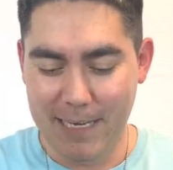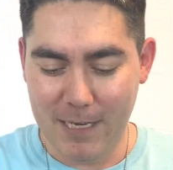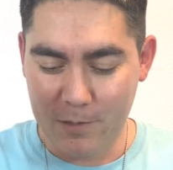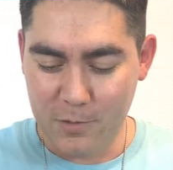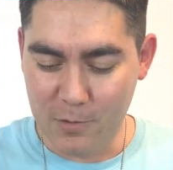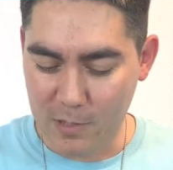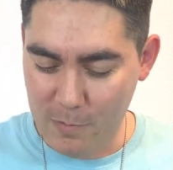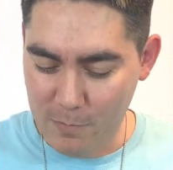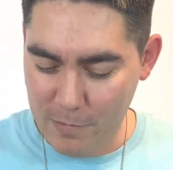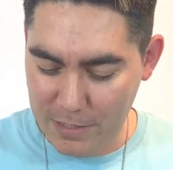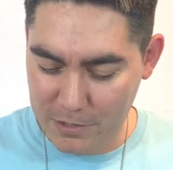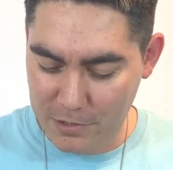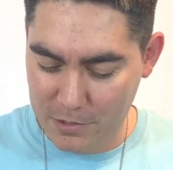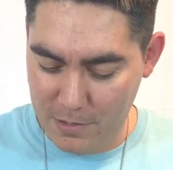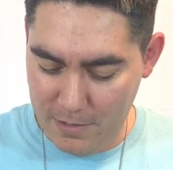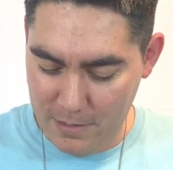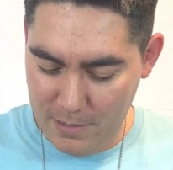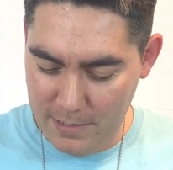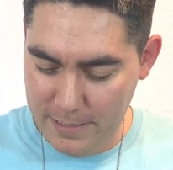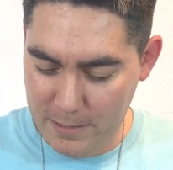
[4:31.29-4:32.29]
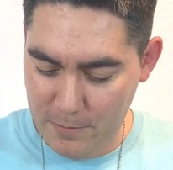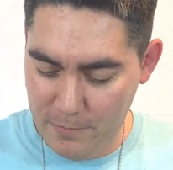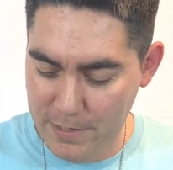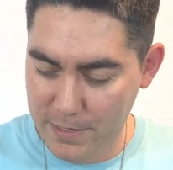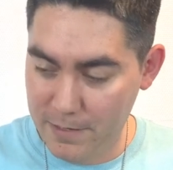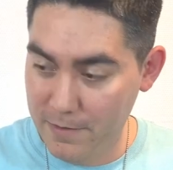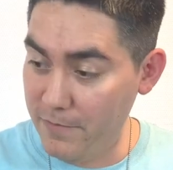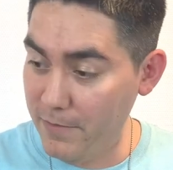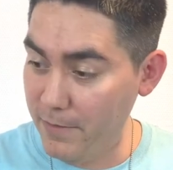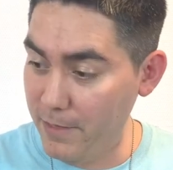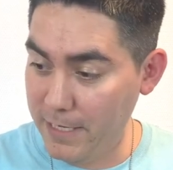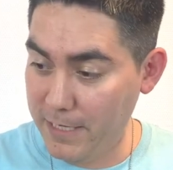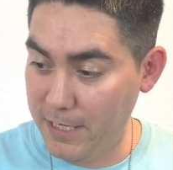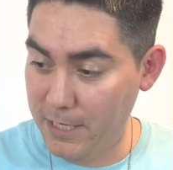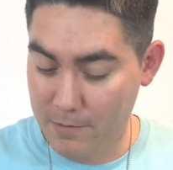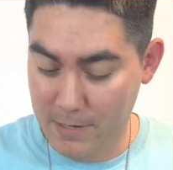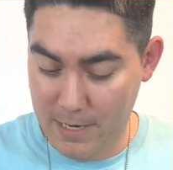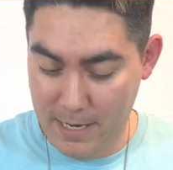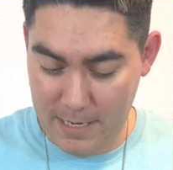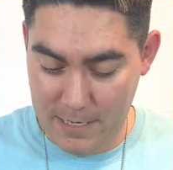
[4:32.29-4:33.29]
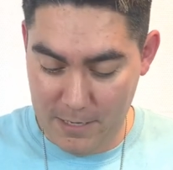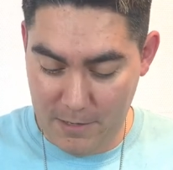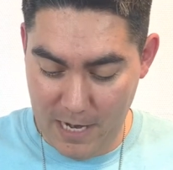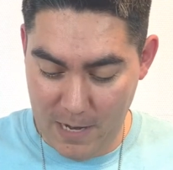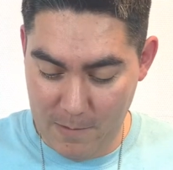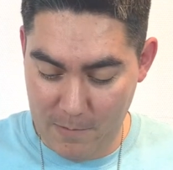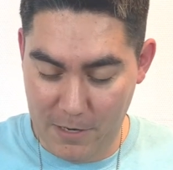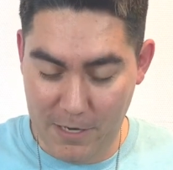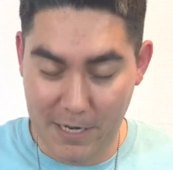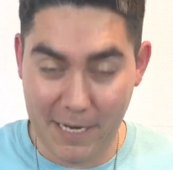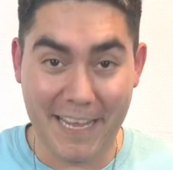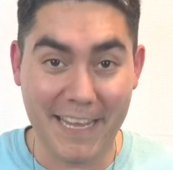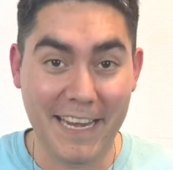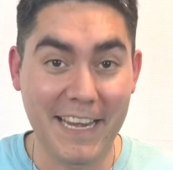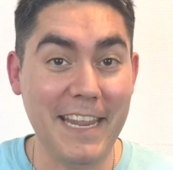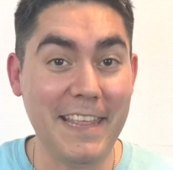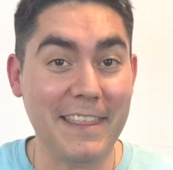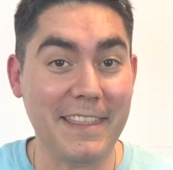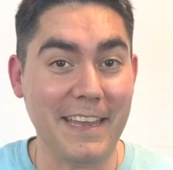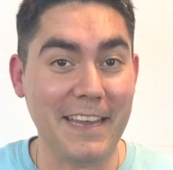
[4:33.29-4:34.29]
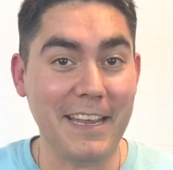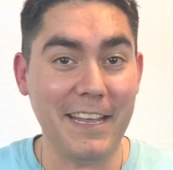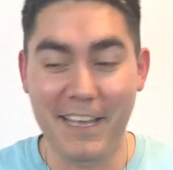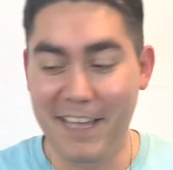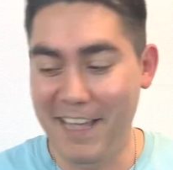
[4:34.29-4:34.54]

Just wanted to make sure. I don't want you to feel like you got you came here and didn't get anything.